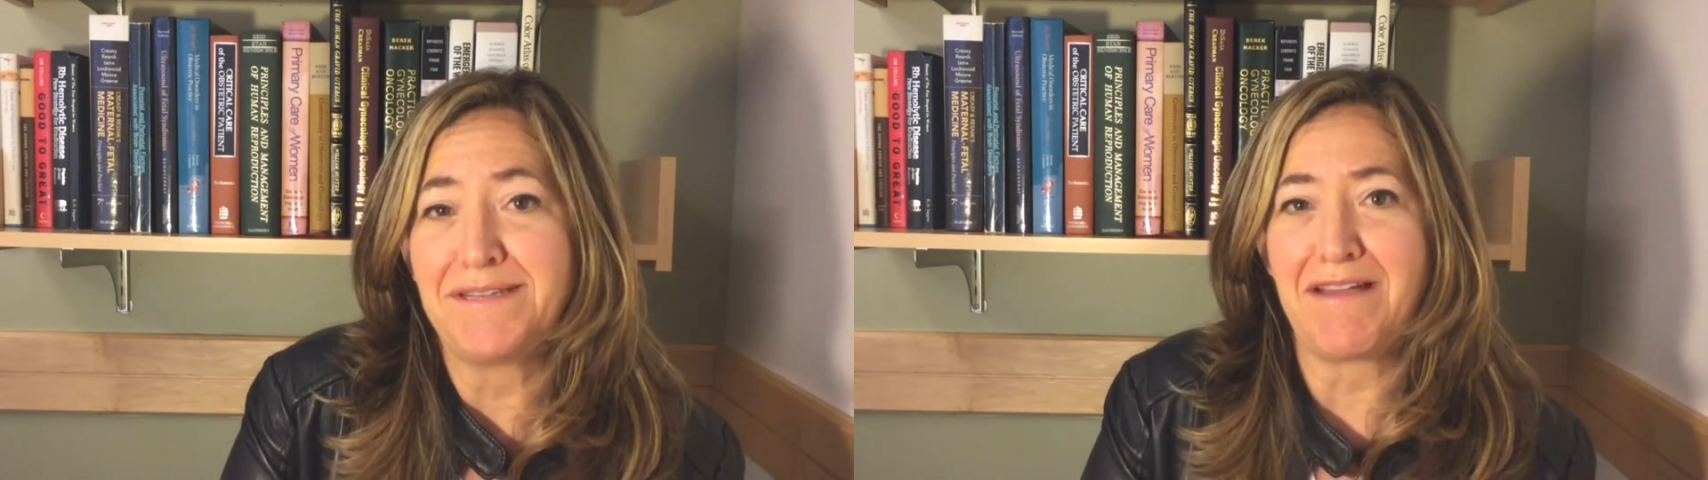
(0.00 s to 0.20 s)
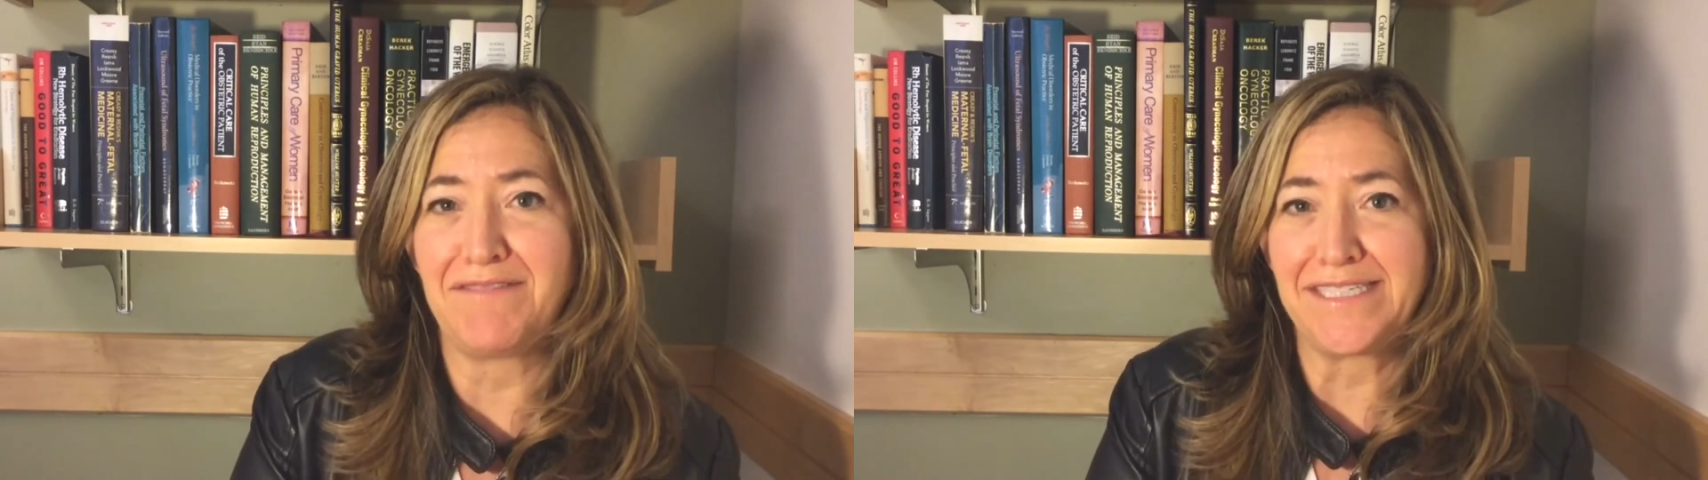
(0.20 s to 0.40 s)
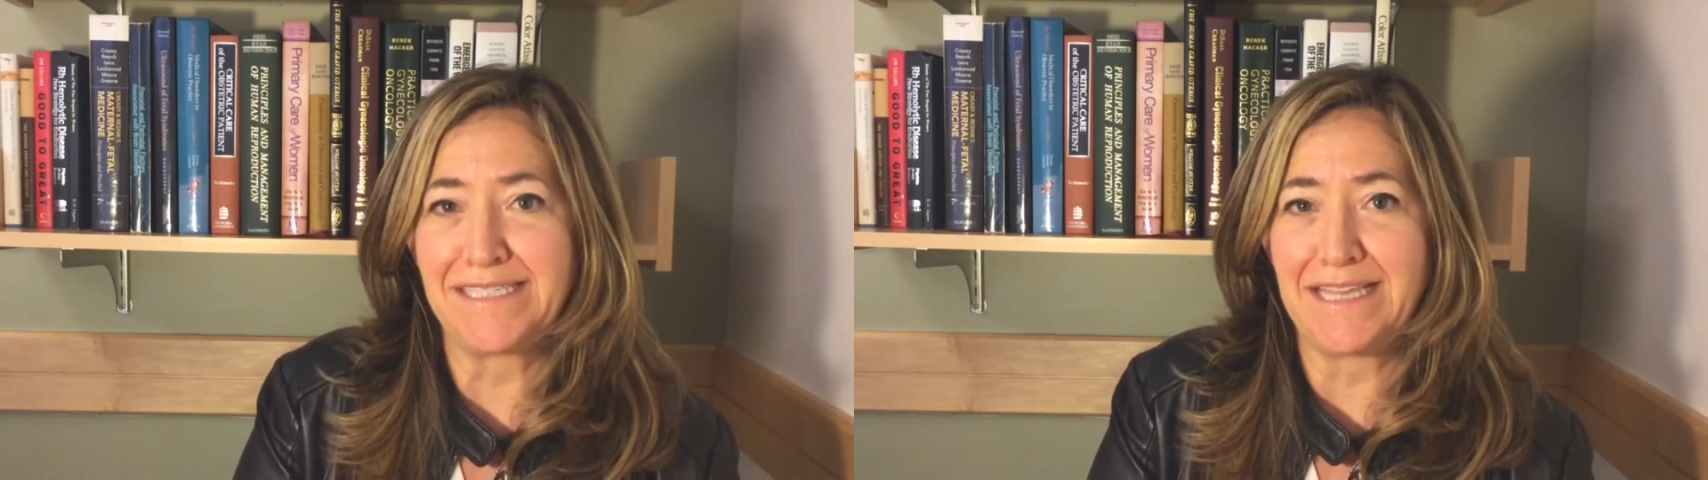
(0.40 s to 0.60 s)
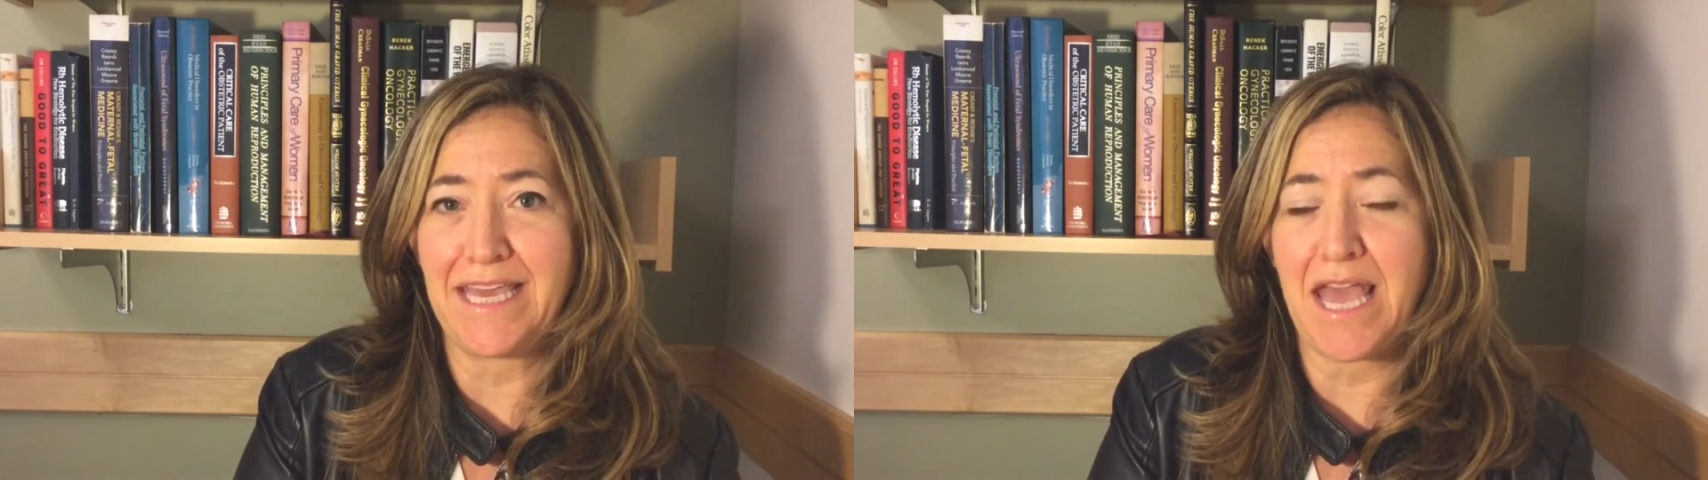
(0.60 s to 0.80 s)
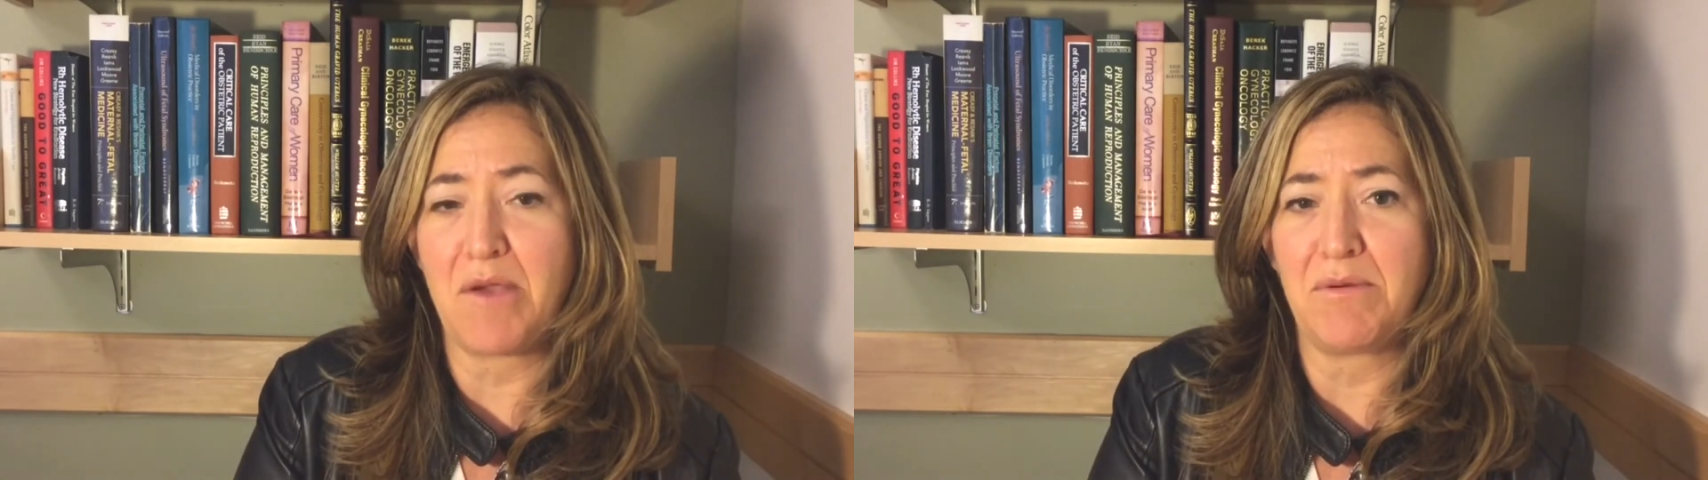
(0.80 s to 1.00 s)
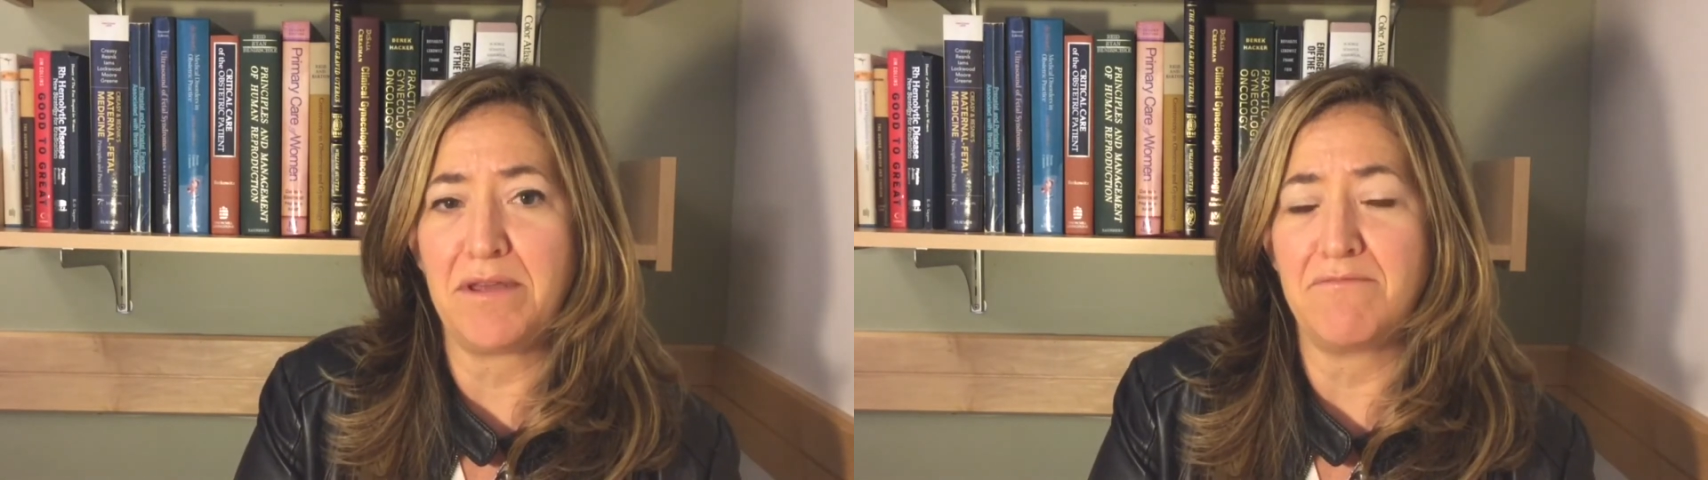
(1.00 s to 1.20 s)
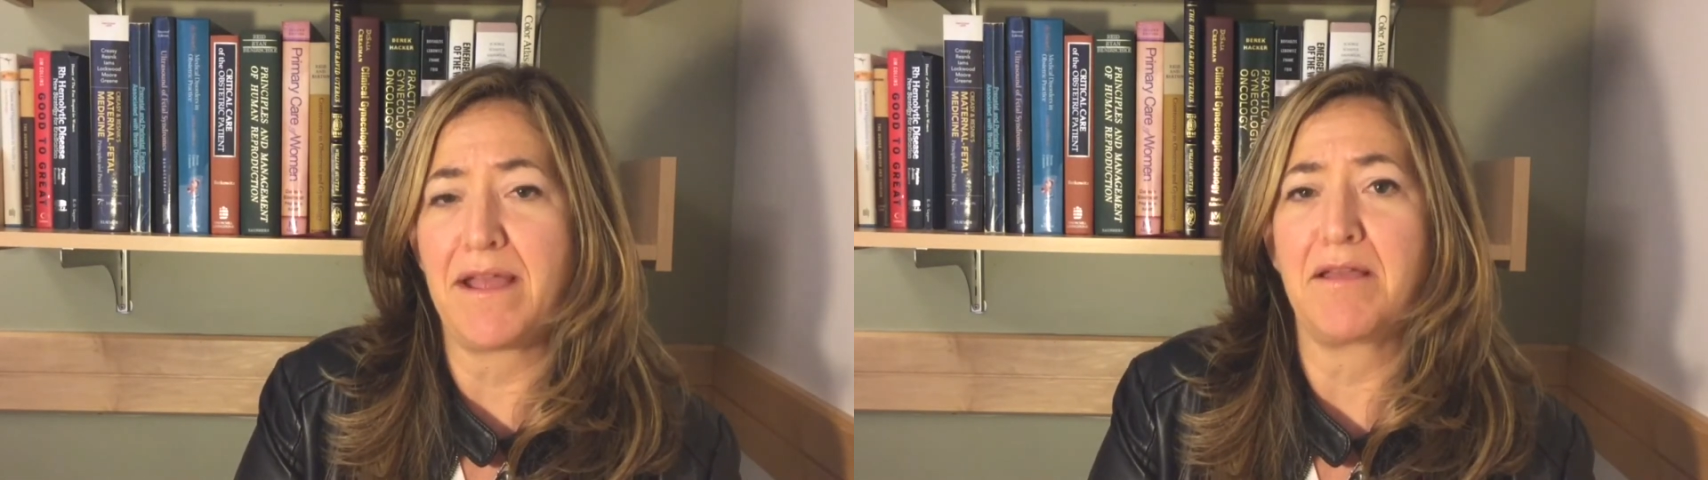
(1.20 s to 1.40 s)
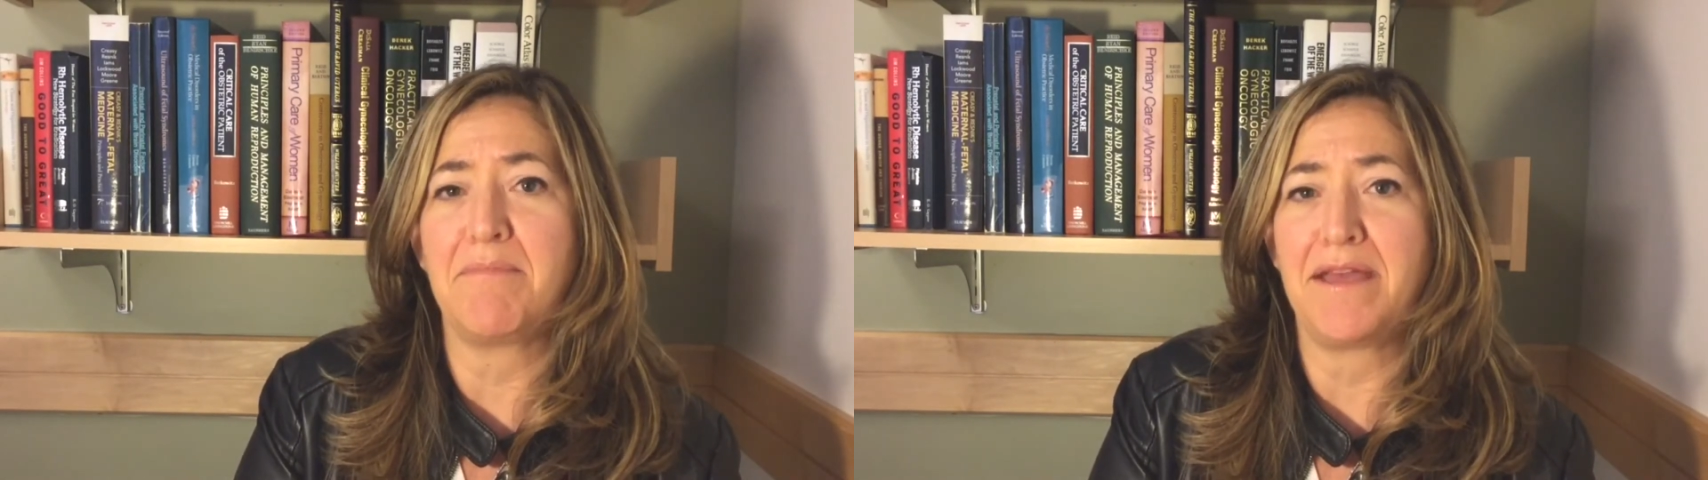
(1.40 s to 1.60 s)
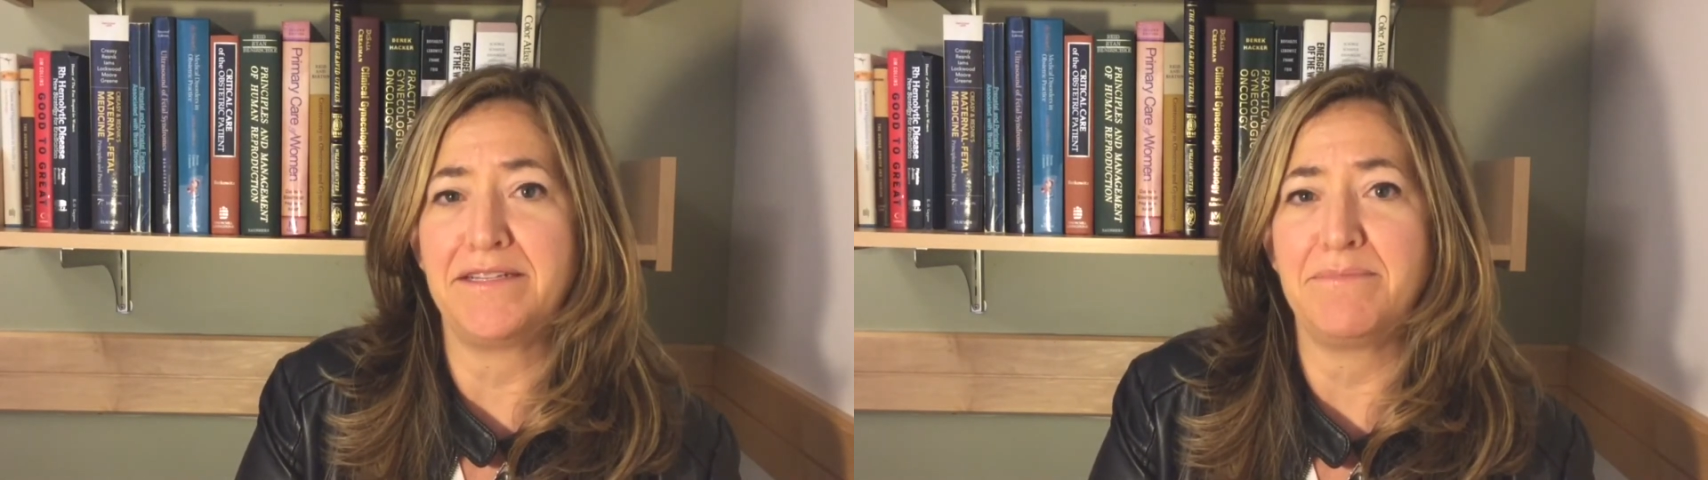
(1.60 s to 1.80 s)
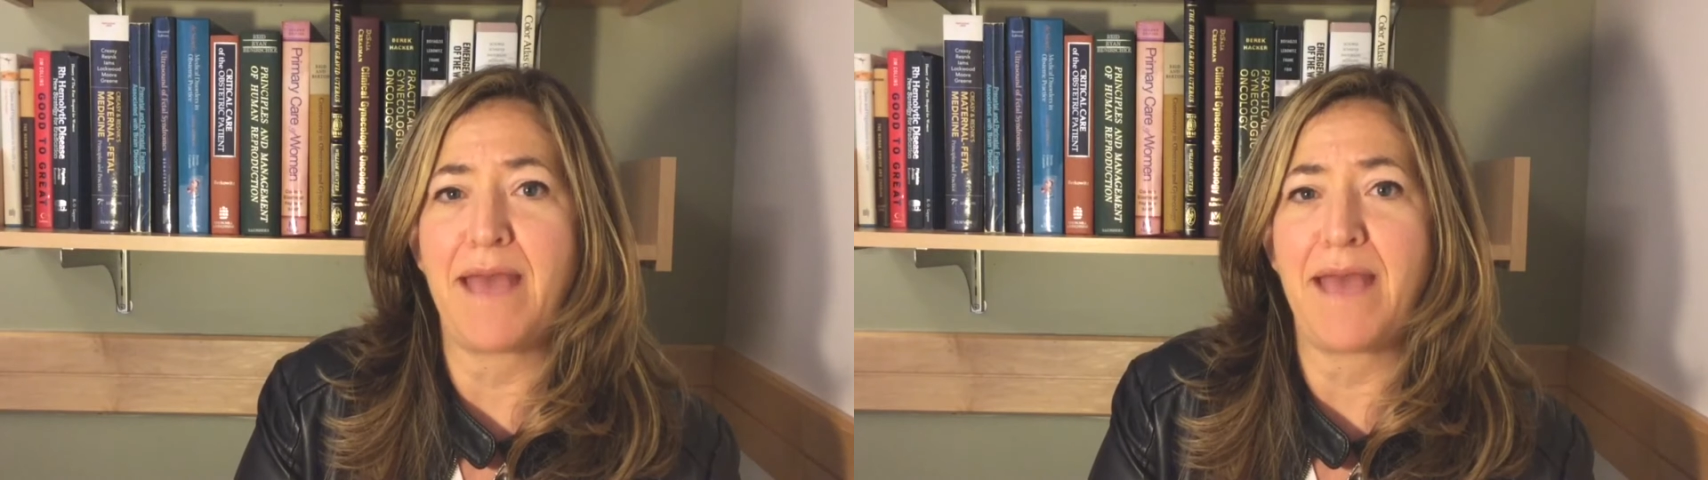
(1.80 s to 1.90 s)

then obviously I would recommend